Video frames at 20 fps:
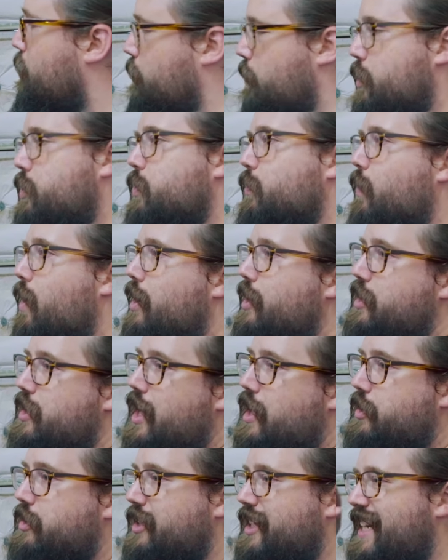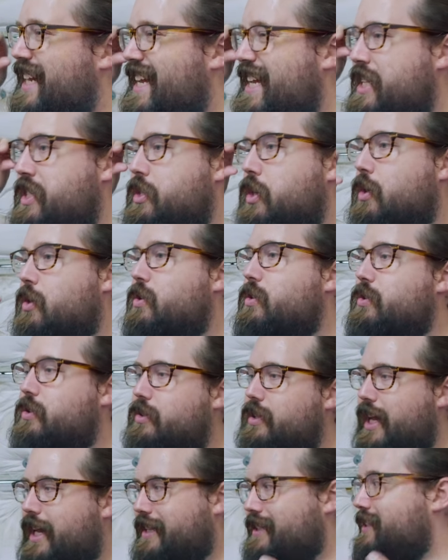Rush to the Rock is actually an
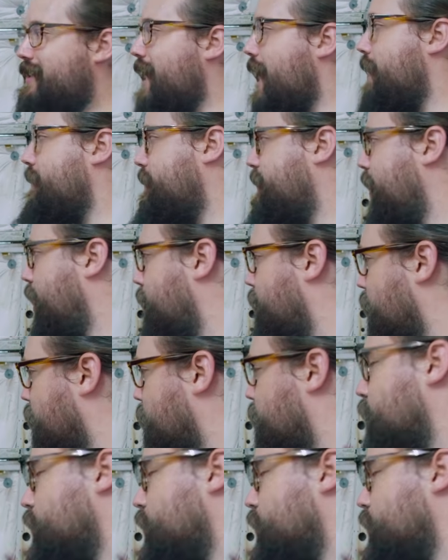internal like staff favorite,